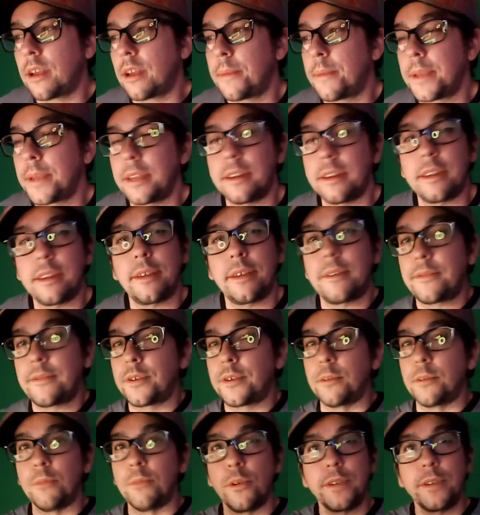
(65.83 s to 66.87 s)
I mean, if
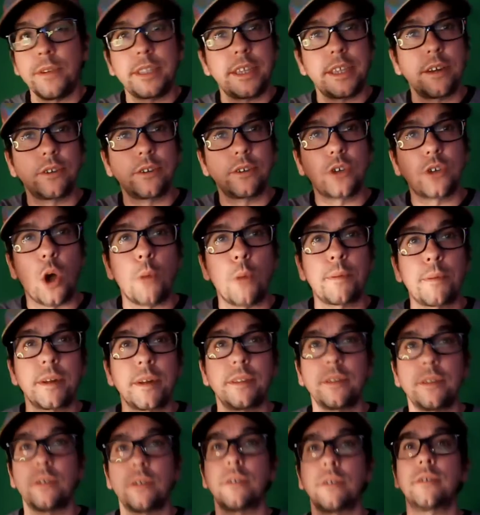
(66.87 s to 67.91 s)
your movie theater's
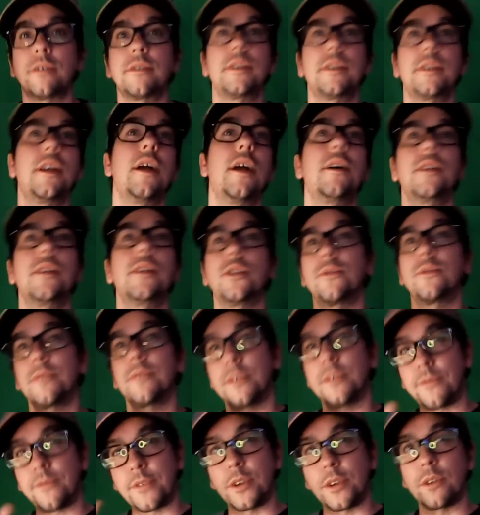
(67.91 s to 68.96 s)
open, or
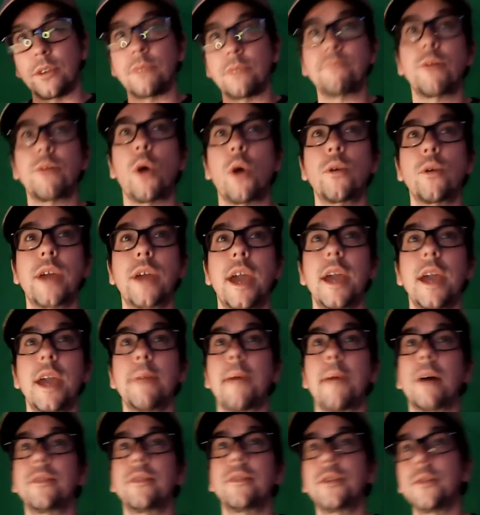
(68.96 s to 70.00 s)
you feel okay
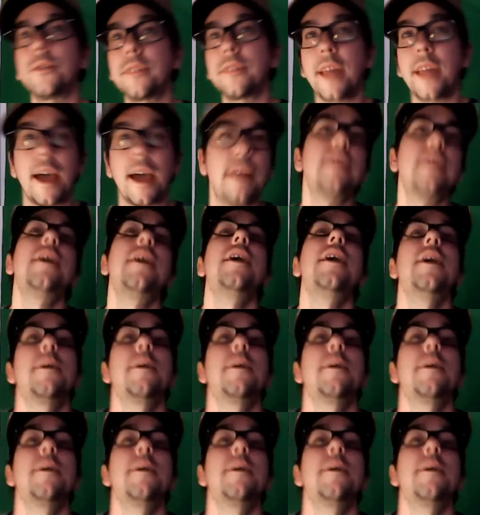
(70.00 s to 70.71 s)
about doing that,